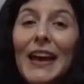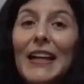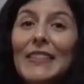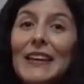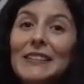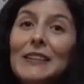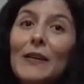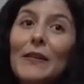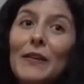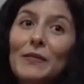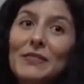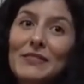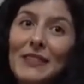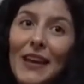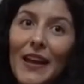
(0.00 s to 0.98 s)
And that's how I
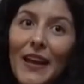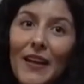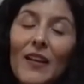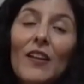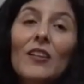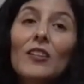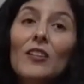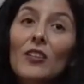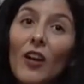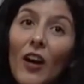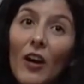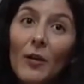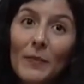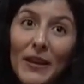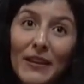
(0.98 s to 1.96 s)
would say,
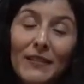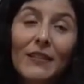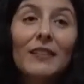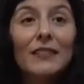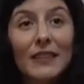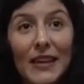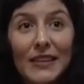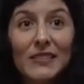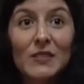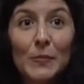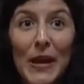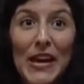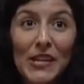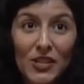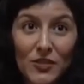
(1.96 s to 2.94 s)
Carmen likes
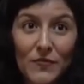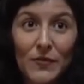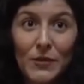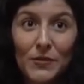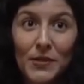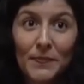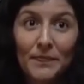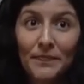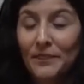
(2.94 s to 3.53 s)
Spanish food.